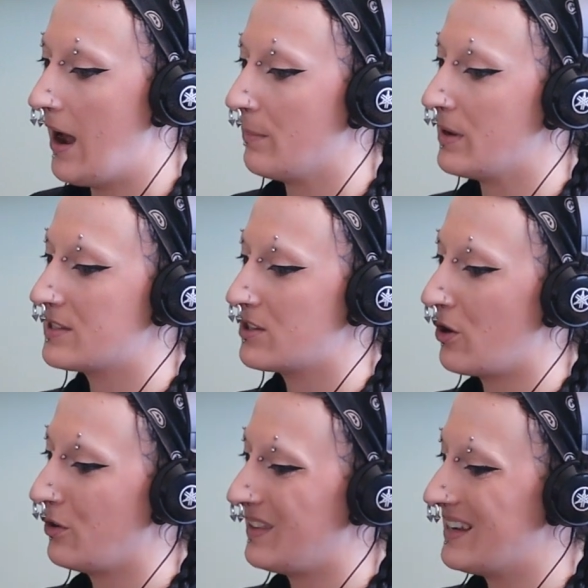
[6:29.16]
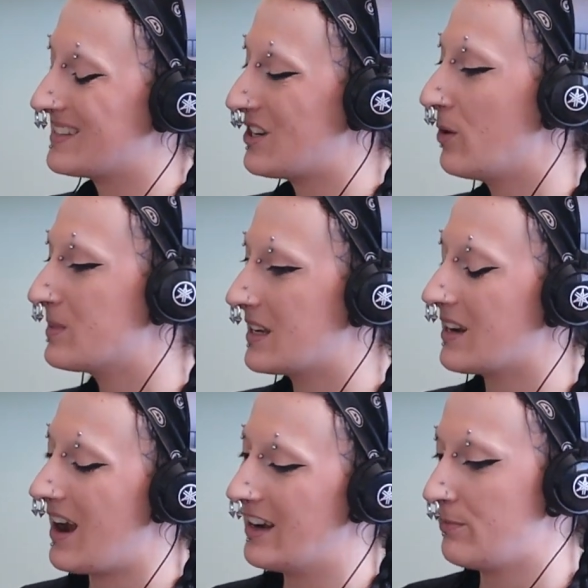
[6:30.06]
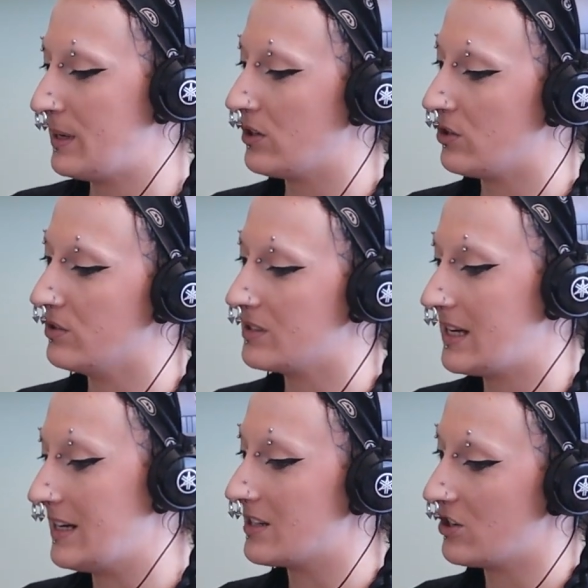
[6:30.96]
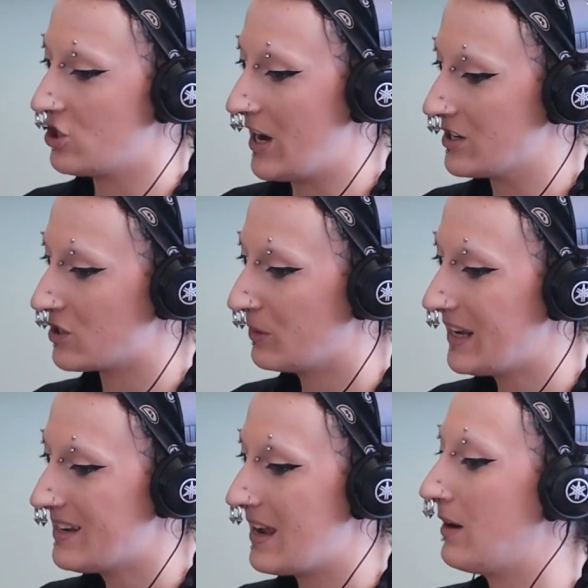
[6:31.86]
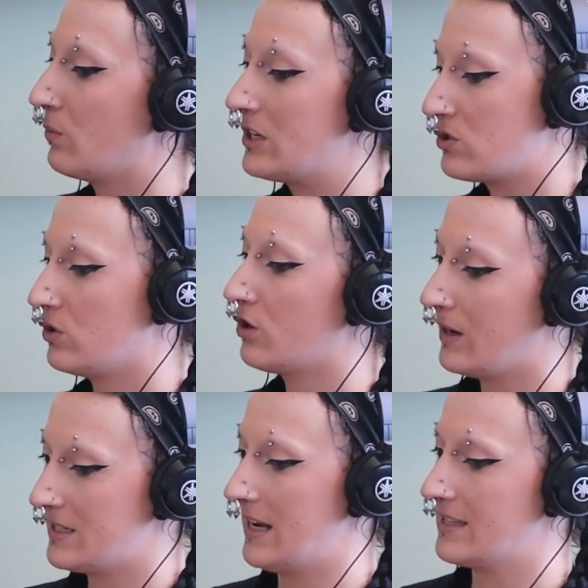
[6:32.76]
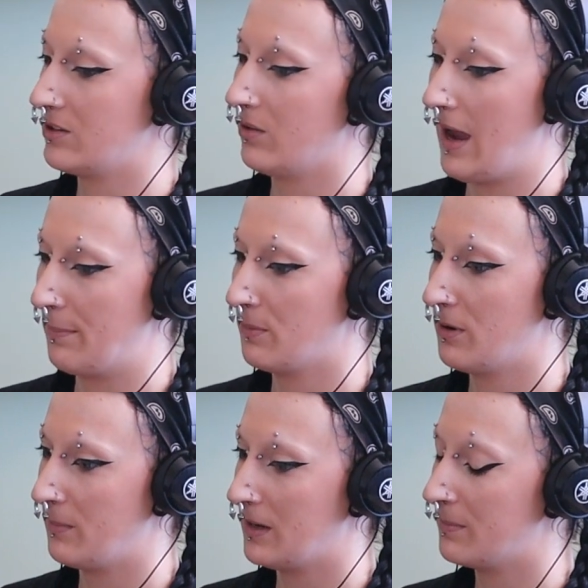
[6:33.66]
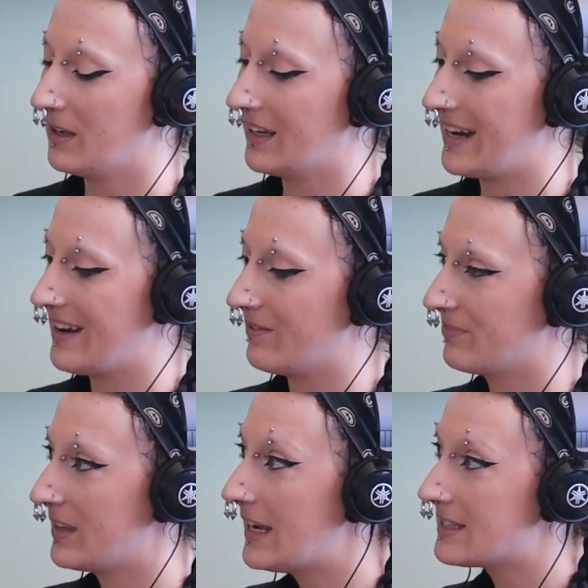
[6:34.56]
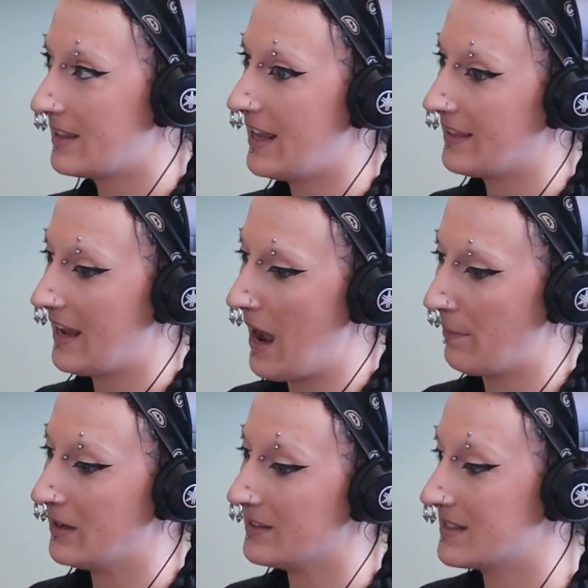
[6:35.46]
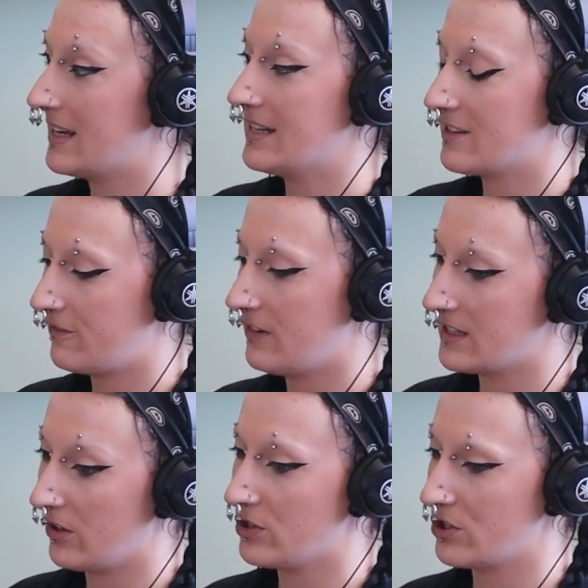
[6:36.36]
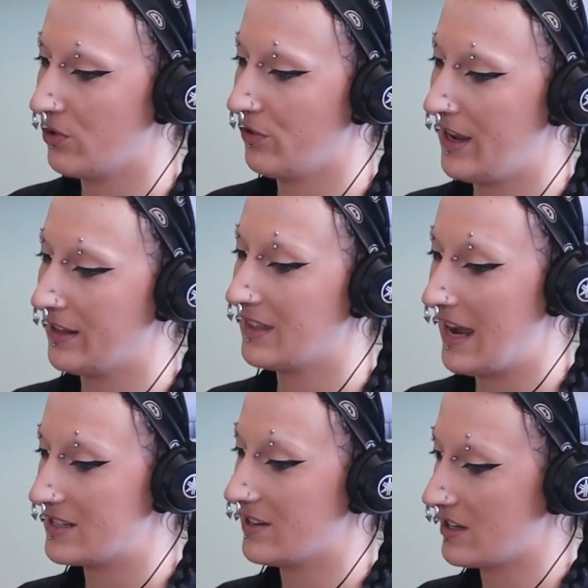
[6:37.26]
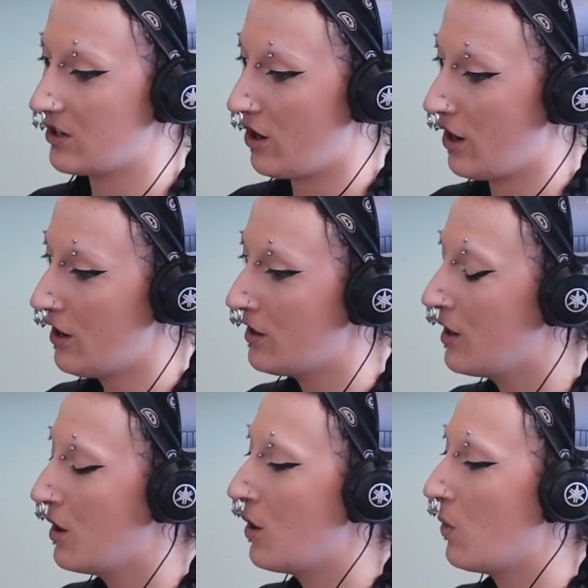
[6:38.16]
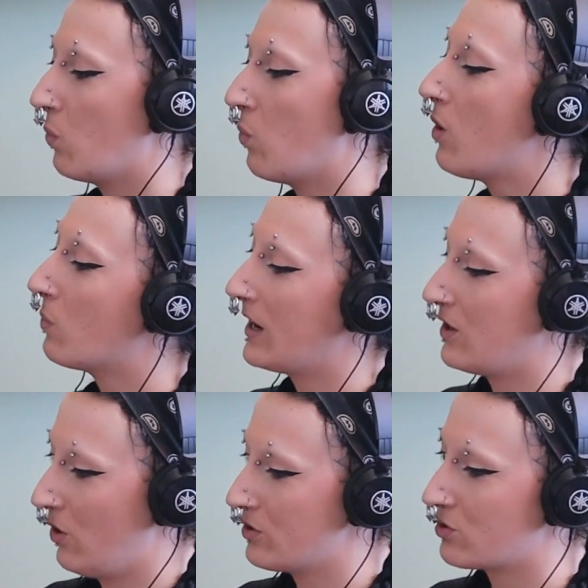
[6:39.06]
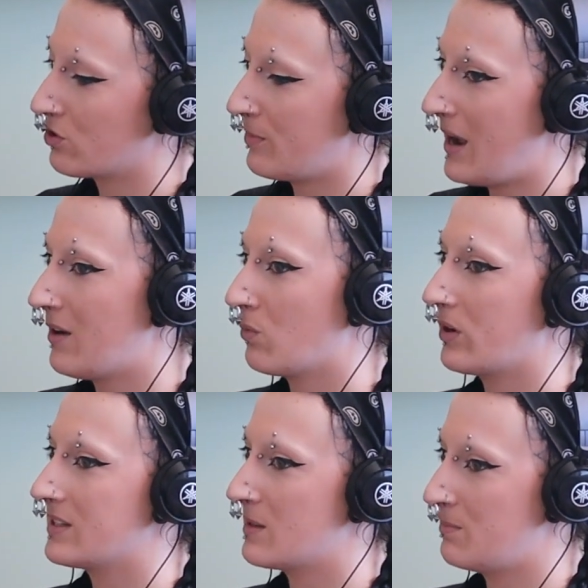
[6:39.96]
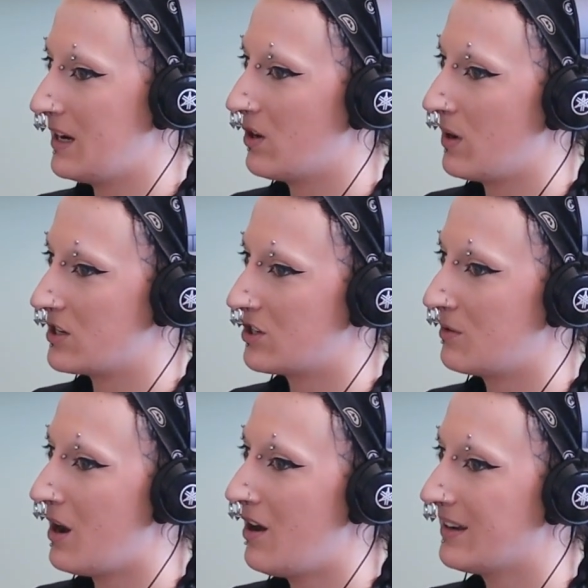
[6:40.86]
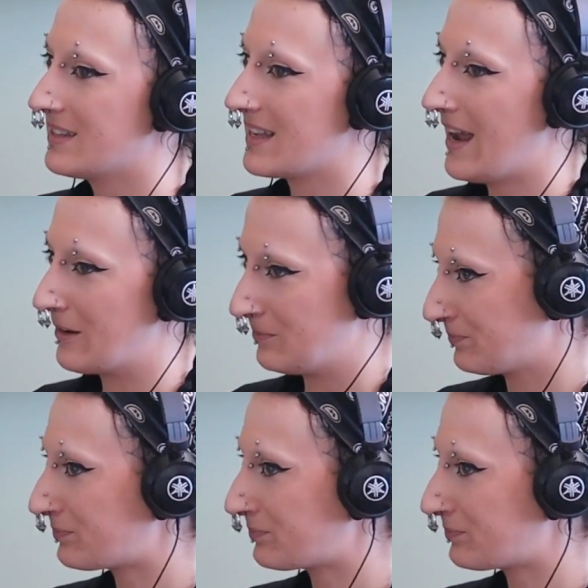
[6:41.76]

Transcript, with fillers: Um, so these terms can kind of be used interchangeably, and we do know intestinal hyperpermeability is a thing that happens, it is a physiological thing that does occur. What we're not sure about, and what is the big question mark, is like,